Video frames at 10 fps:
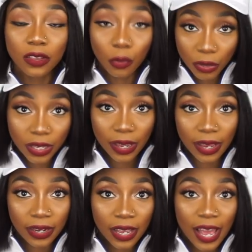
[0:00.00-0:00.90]
the
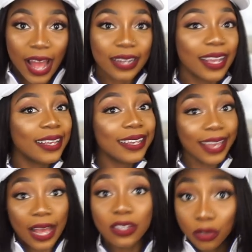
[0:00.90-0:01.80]
weekend and then he
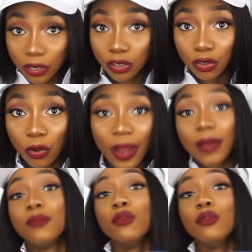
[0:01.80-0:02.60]
canceled the show and